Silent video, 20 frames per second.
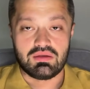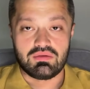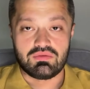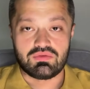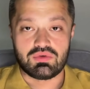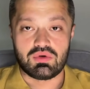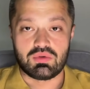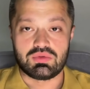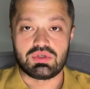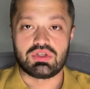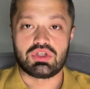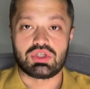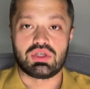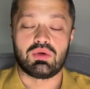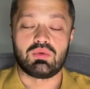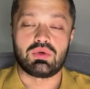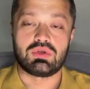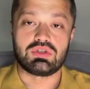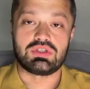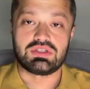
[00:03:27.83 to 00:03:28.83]
from the
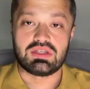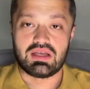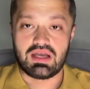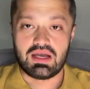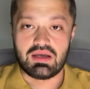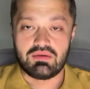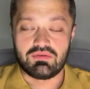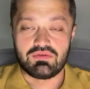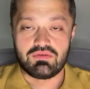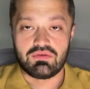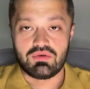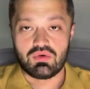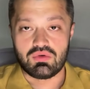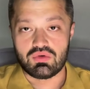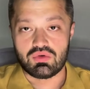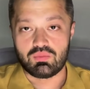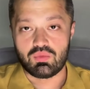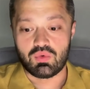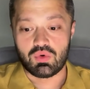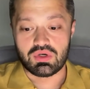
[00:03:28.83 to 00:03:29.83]
General Staff
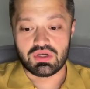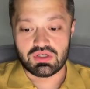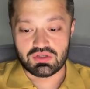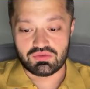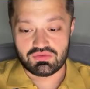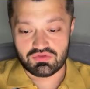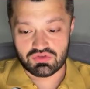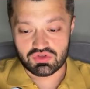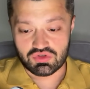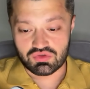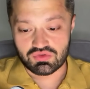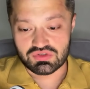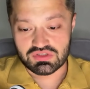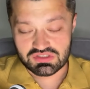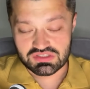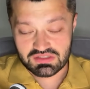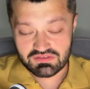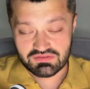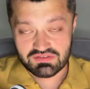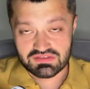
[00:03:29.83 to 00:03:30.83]
on the morning of June
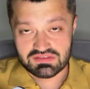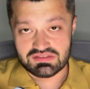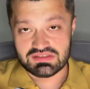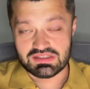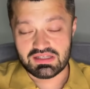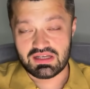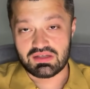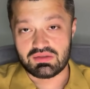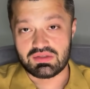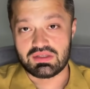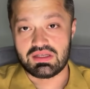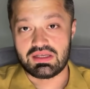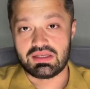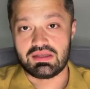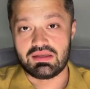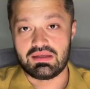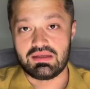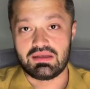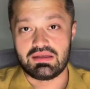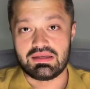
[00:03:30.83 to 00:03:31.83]
7th, Saturday,